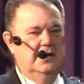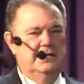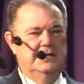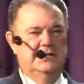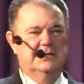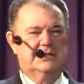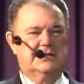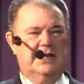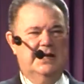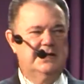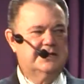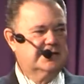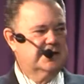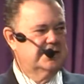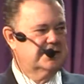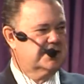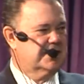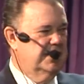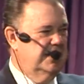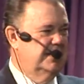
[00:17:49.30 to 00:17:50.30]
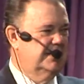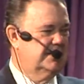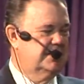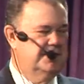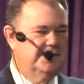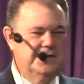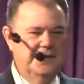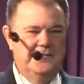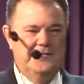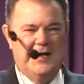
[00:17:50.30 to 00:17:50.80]
This takes us
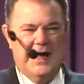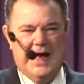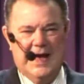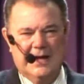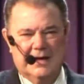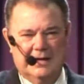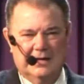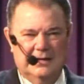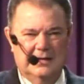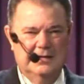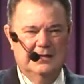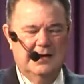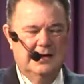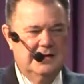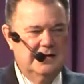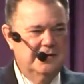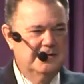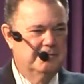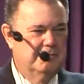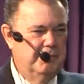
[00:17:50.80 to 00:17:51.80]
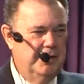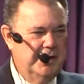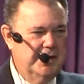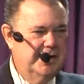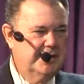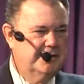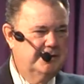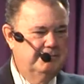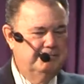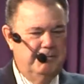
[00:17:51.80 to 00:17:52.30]
into the final
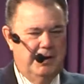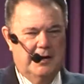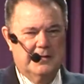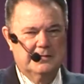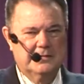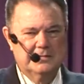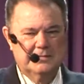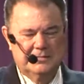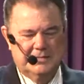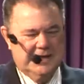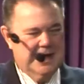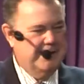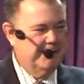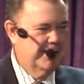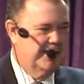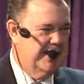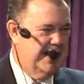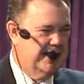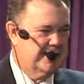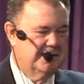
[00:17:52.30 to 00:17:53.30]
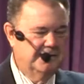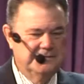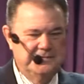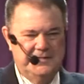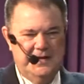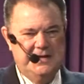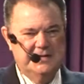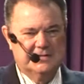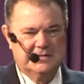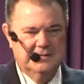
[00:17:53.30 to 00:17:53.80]
blood bought tabernacle
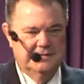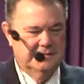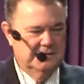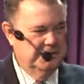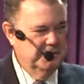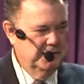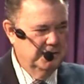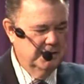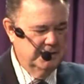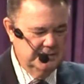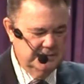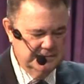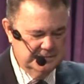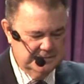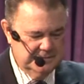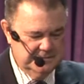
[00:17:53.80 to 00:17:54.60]
feast of the Lord.